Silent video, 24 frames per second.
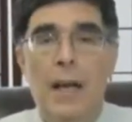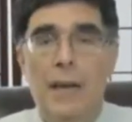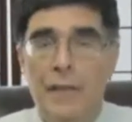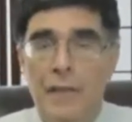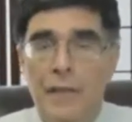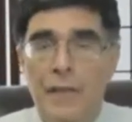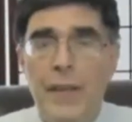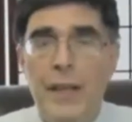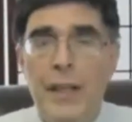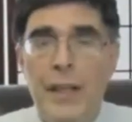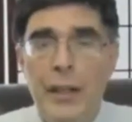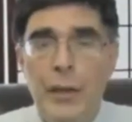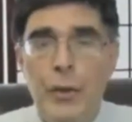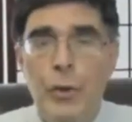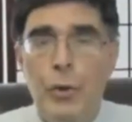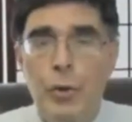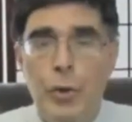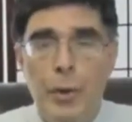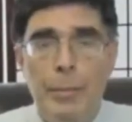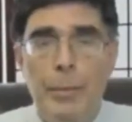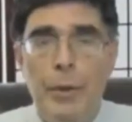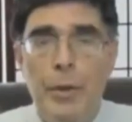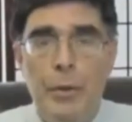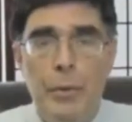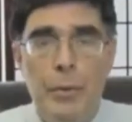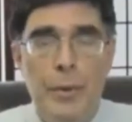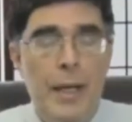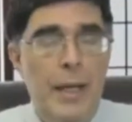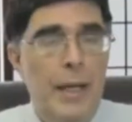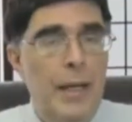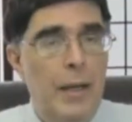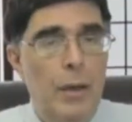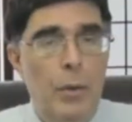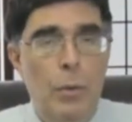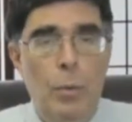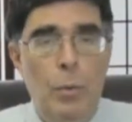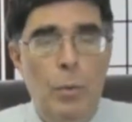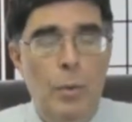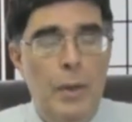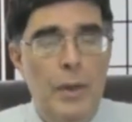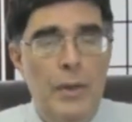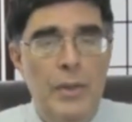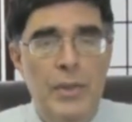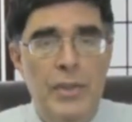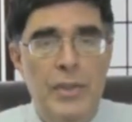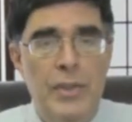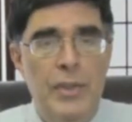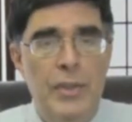A fitting tribute, and it
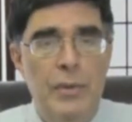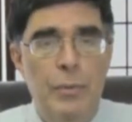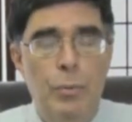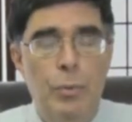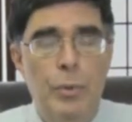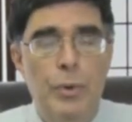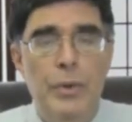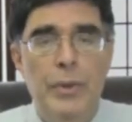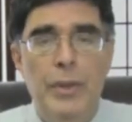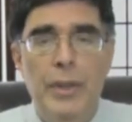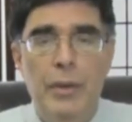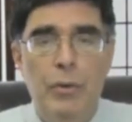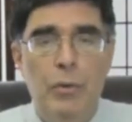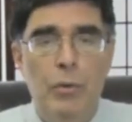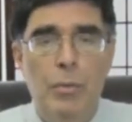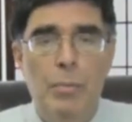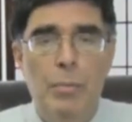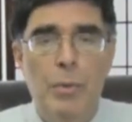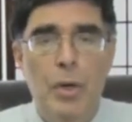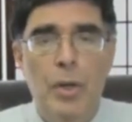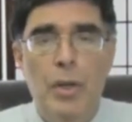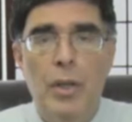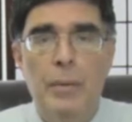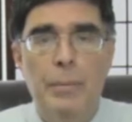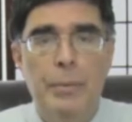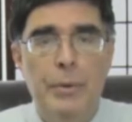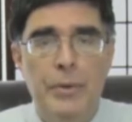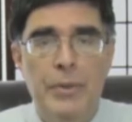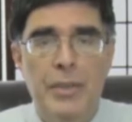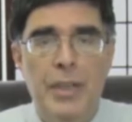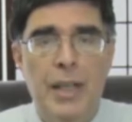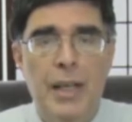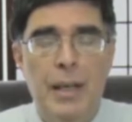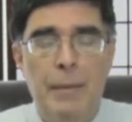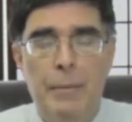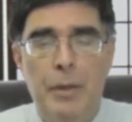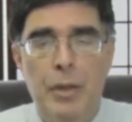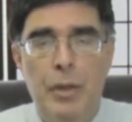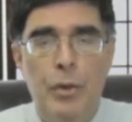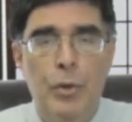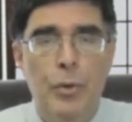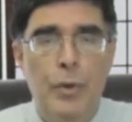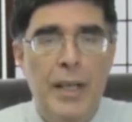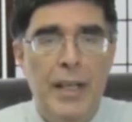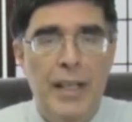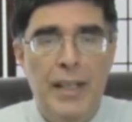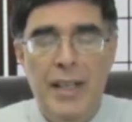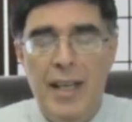was, and really a remarkable time and a
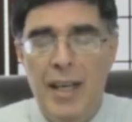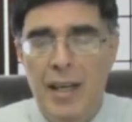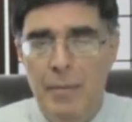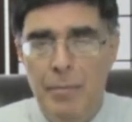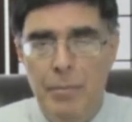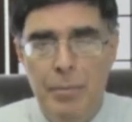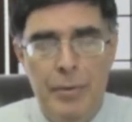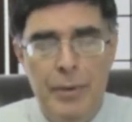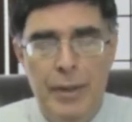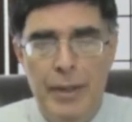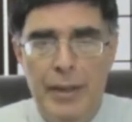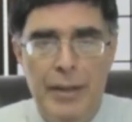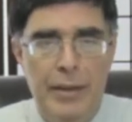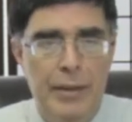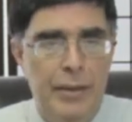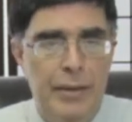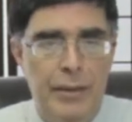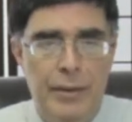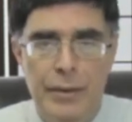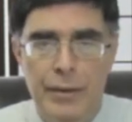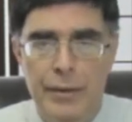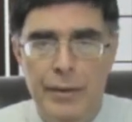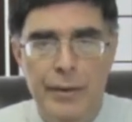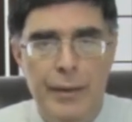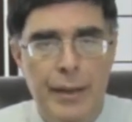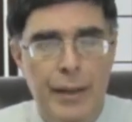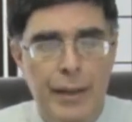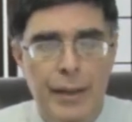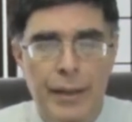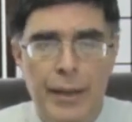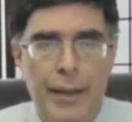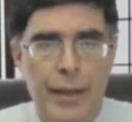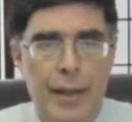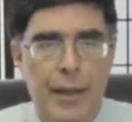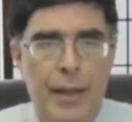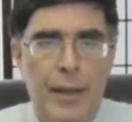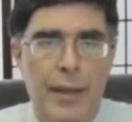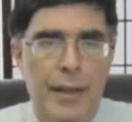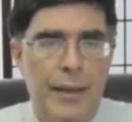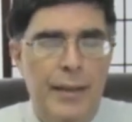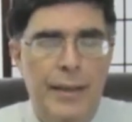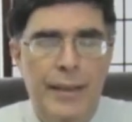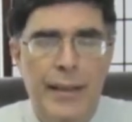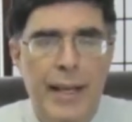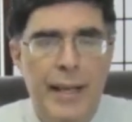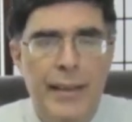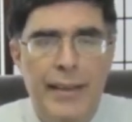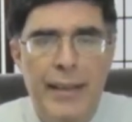great game played under
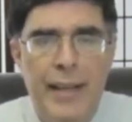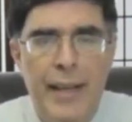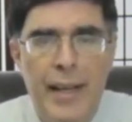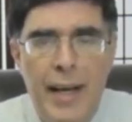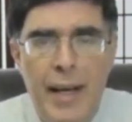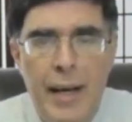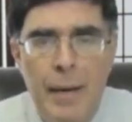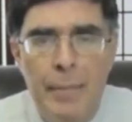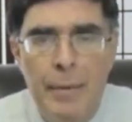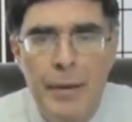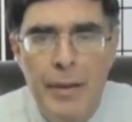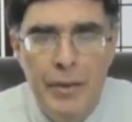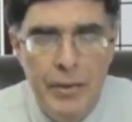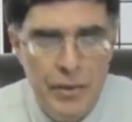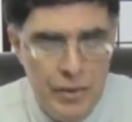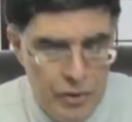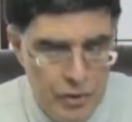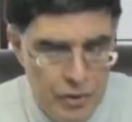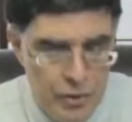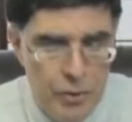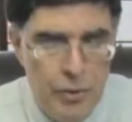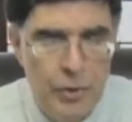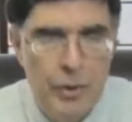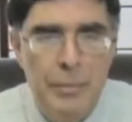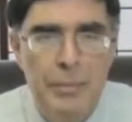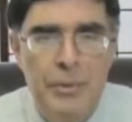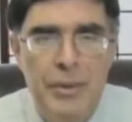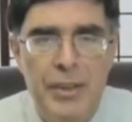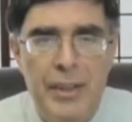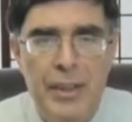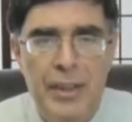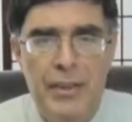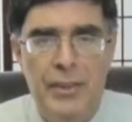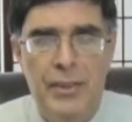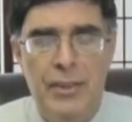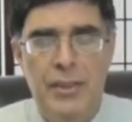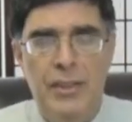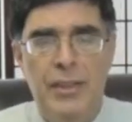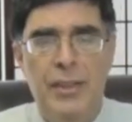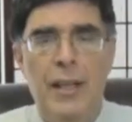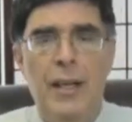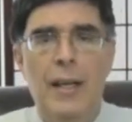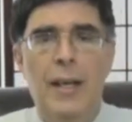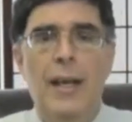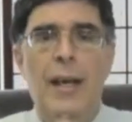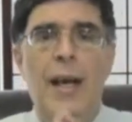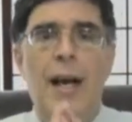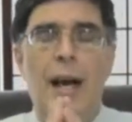not the happiest of circumstances.
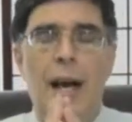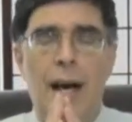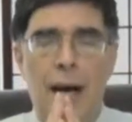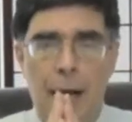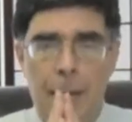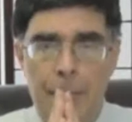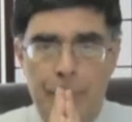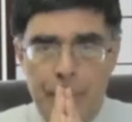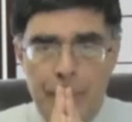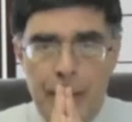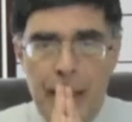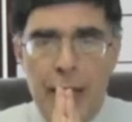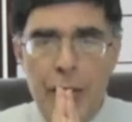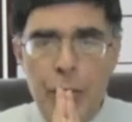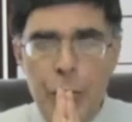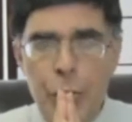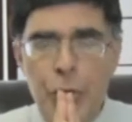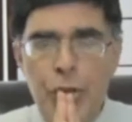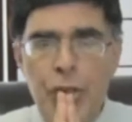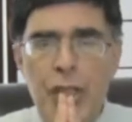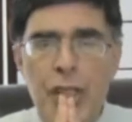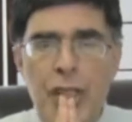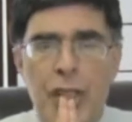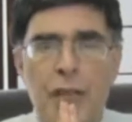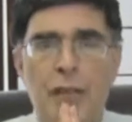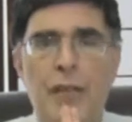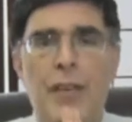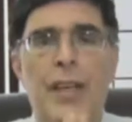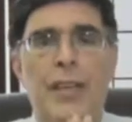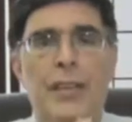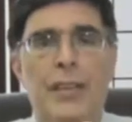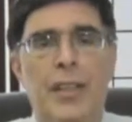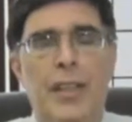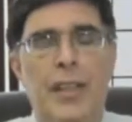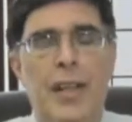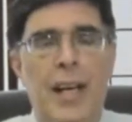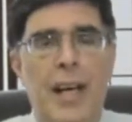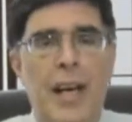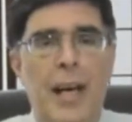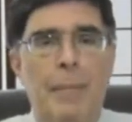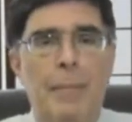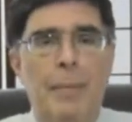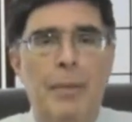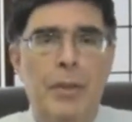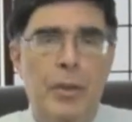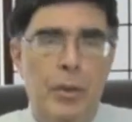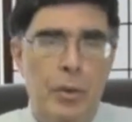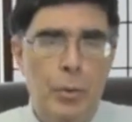Interesting event that
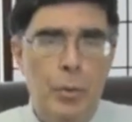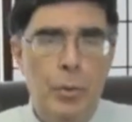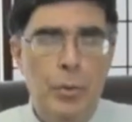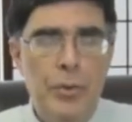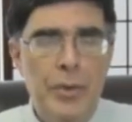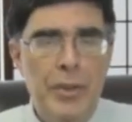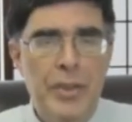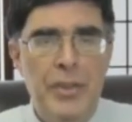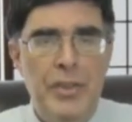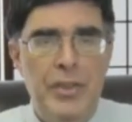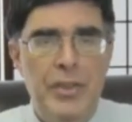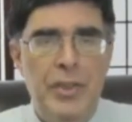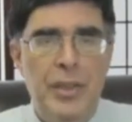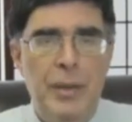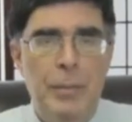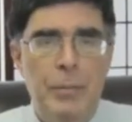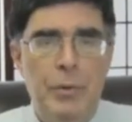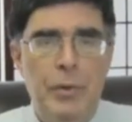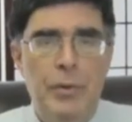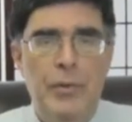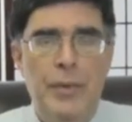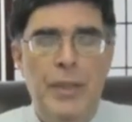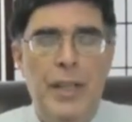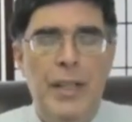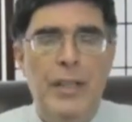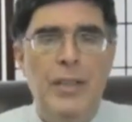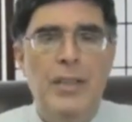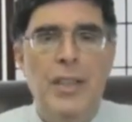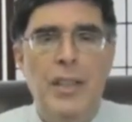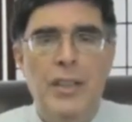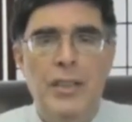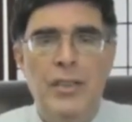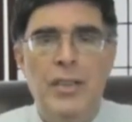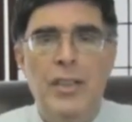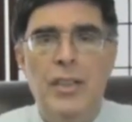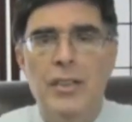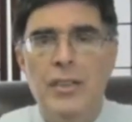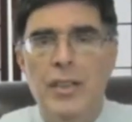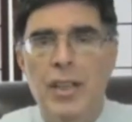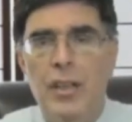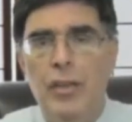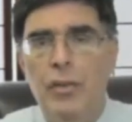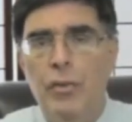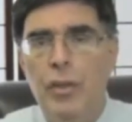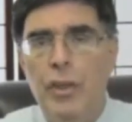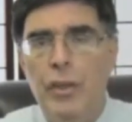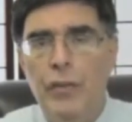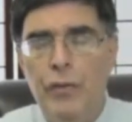happened in early December of
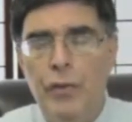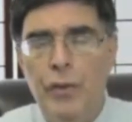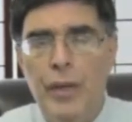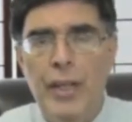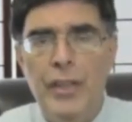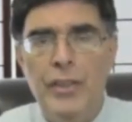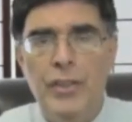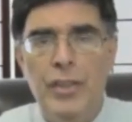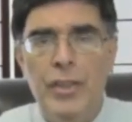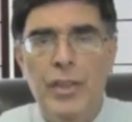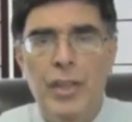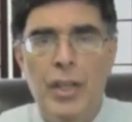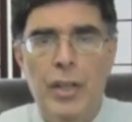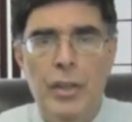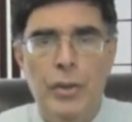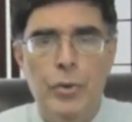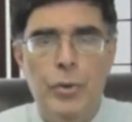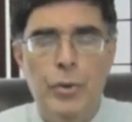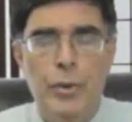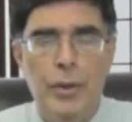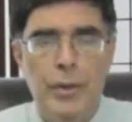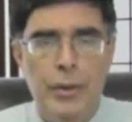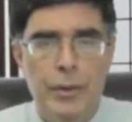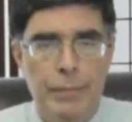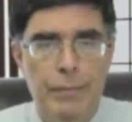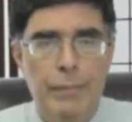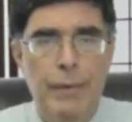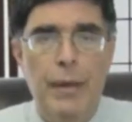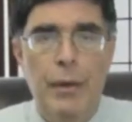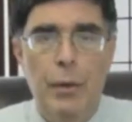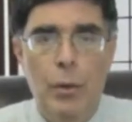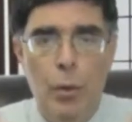1963. Frank Sinatra,